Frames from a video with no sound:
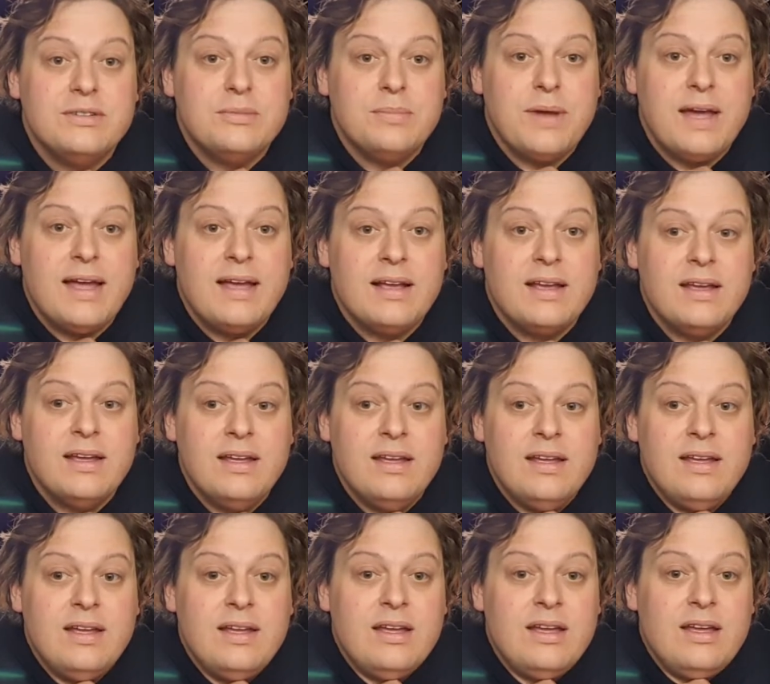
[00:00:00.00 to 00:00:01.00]
back,
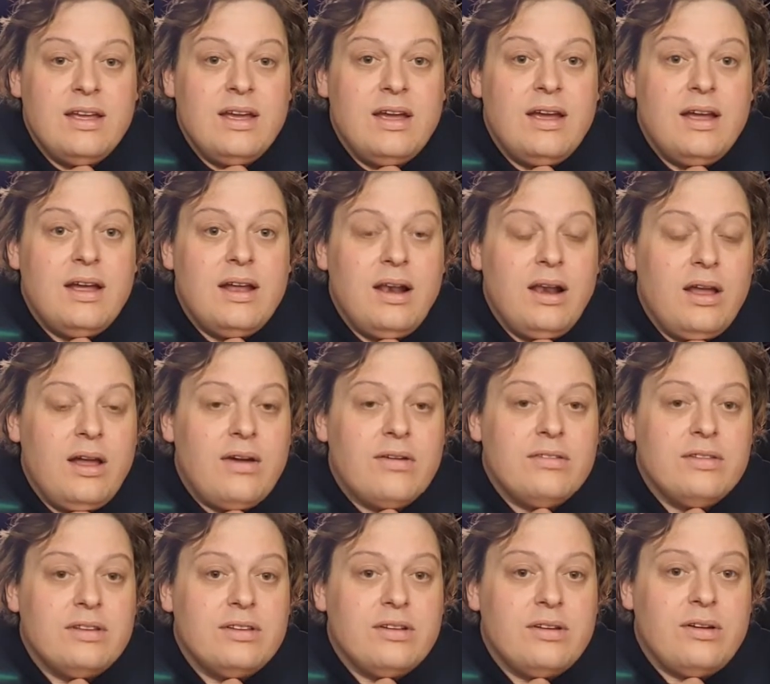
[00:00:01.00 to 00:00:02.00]
a lot of
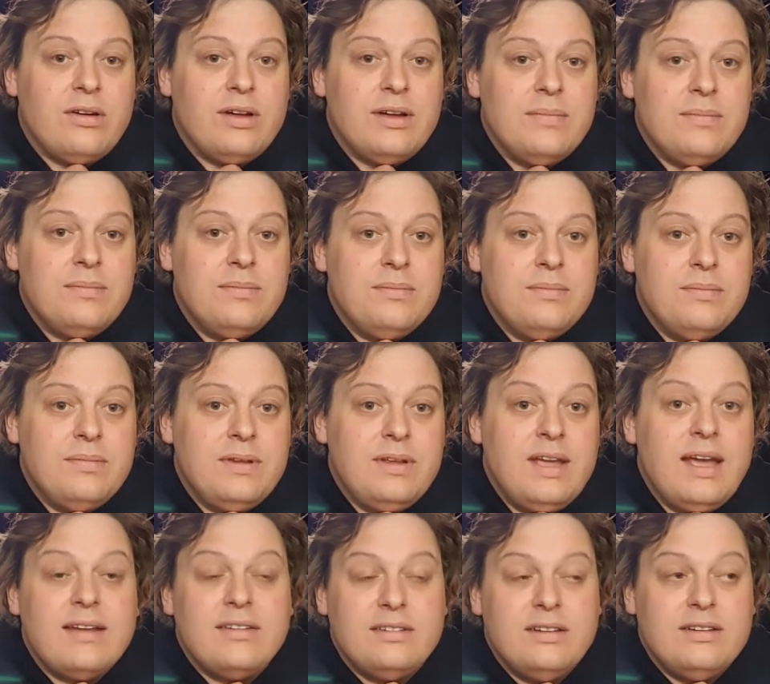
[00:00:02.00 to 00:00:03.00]
the time,
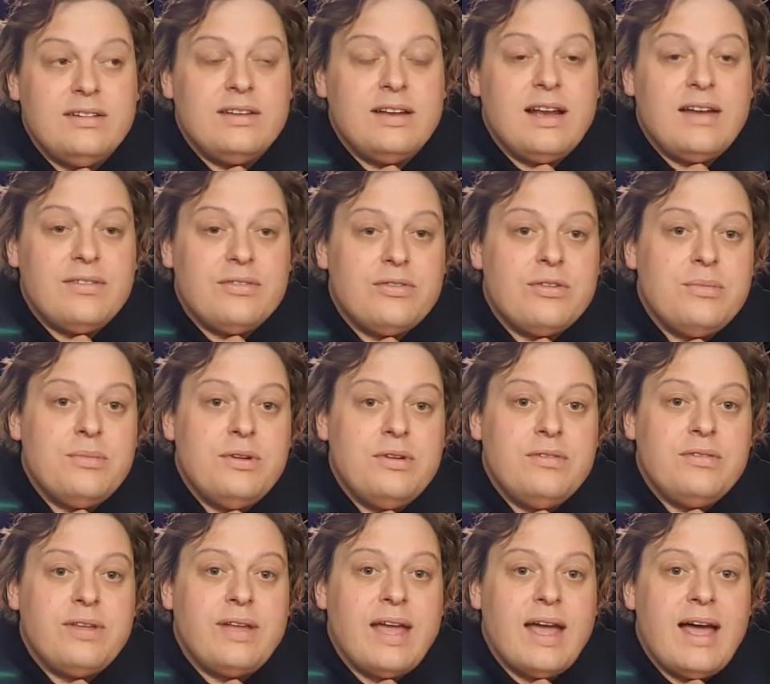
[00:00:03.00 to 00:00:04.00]
yes, you still have to remove
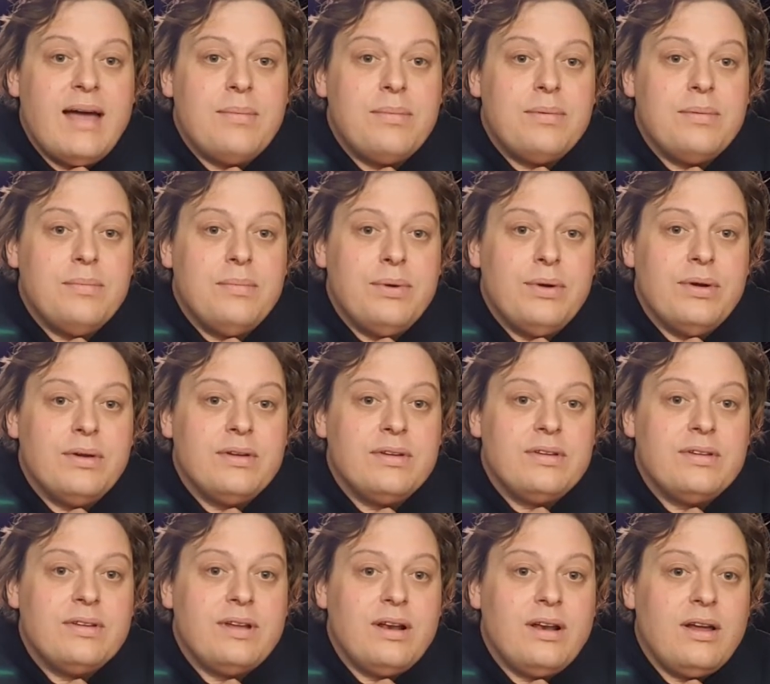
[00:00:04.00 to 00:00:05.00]
the cap,
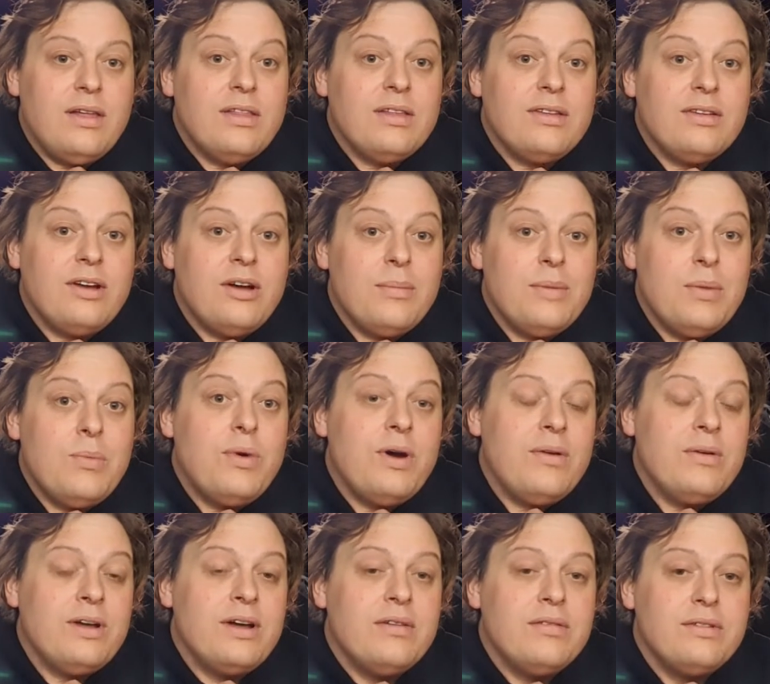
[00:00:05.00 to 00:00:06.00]
but a lot of the time it
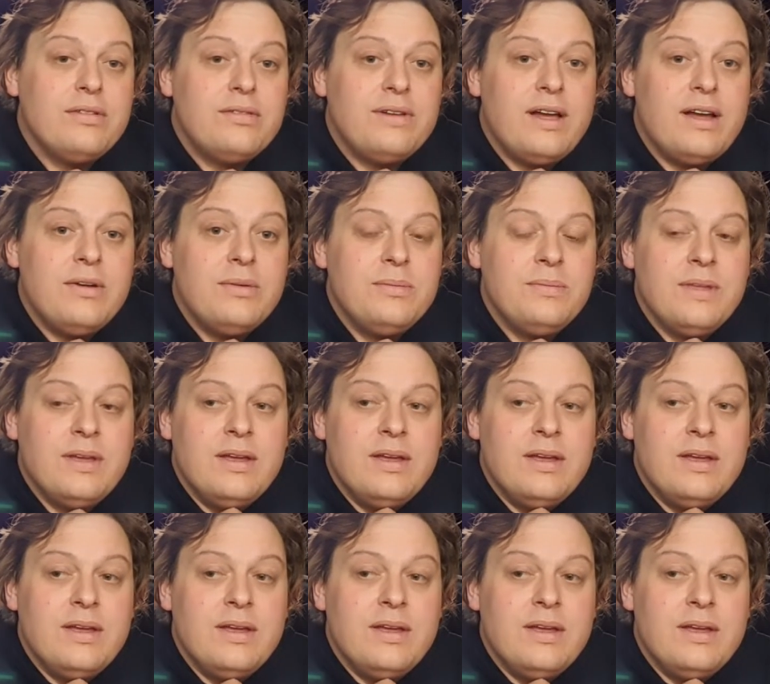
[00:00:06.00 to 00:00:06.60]
won't overflow.